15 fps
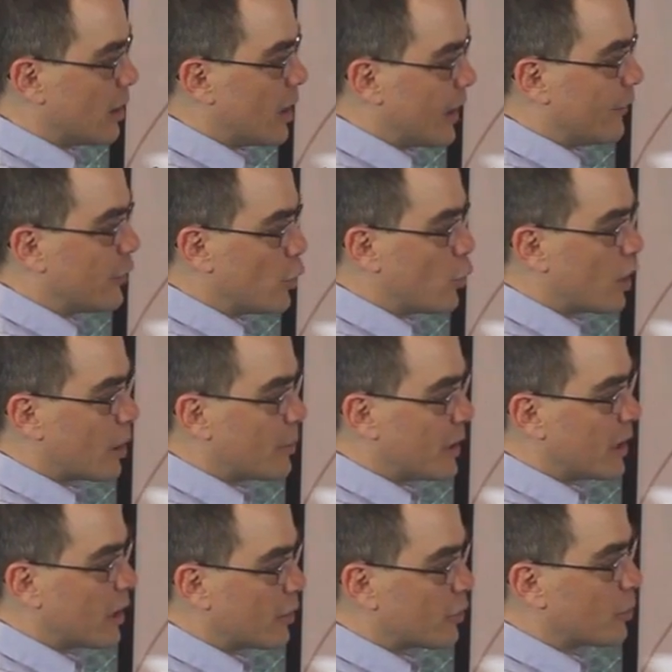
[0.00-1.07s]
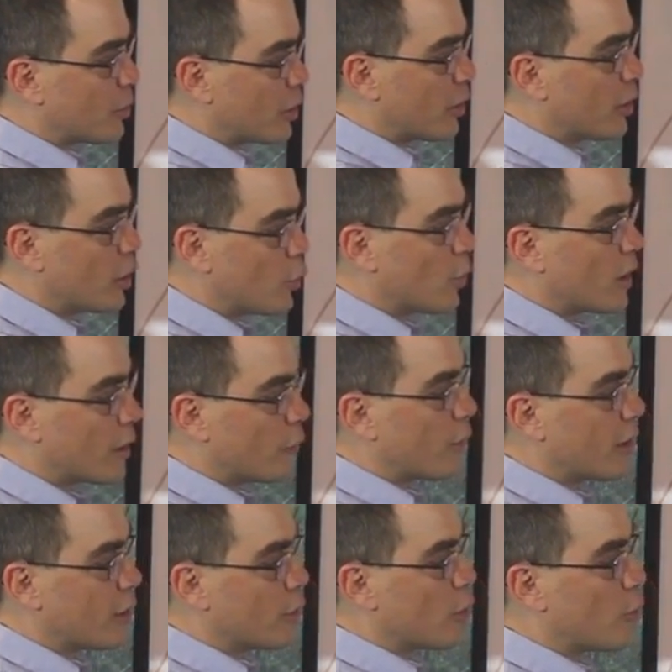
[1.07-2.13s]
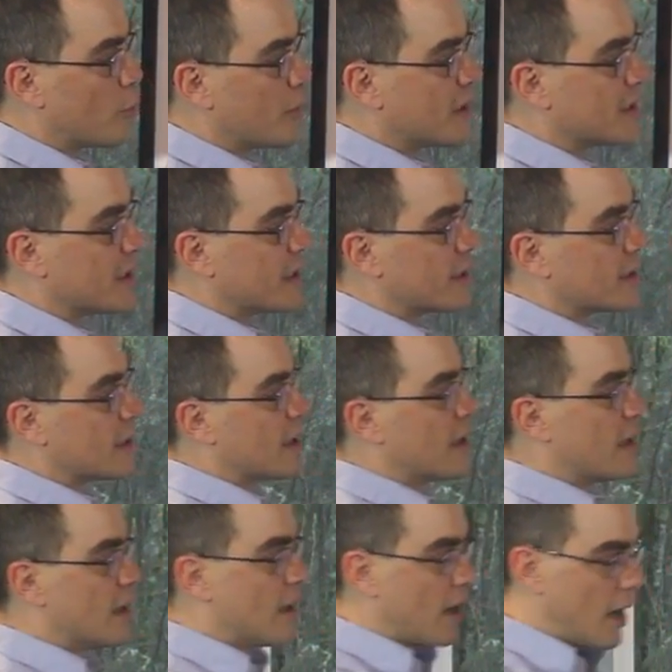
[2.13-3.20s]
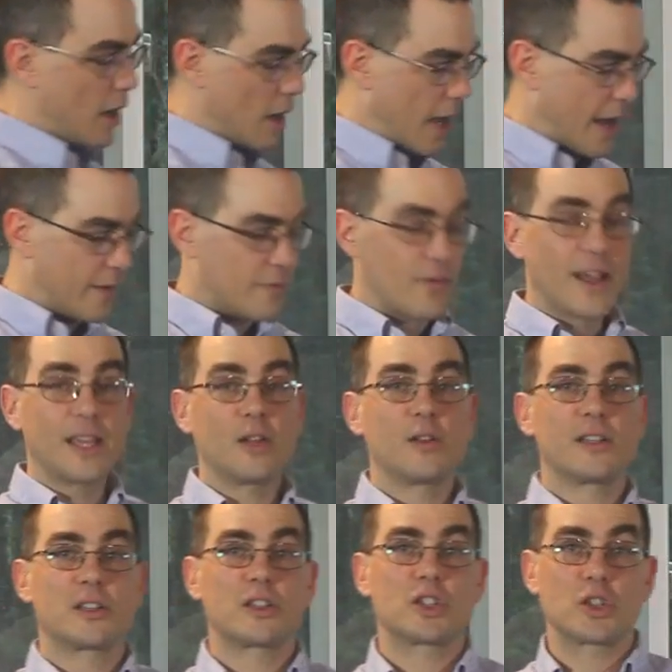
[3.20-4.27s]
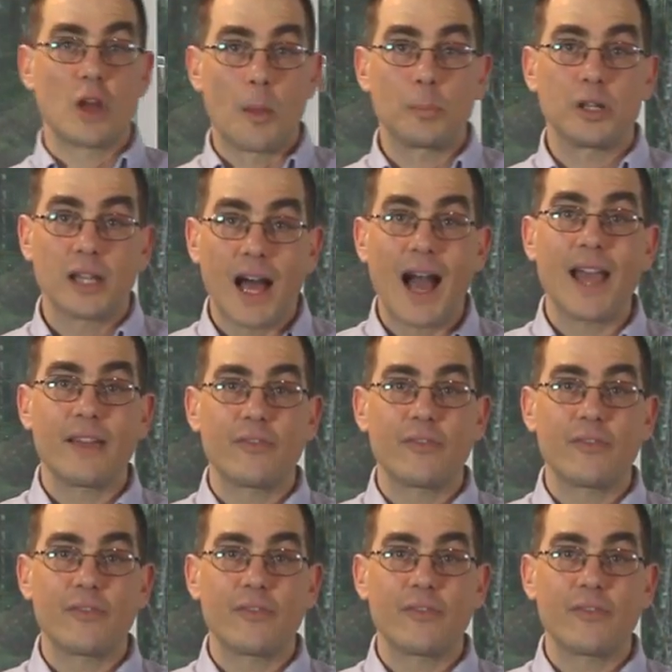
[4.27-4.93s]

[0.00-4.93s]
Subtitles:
If you want to be an entrepreneur and you want to run your own business, I invite you to apply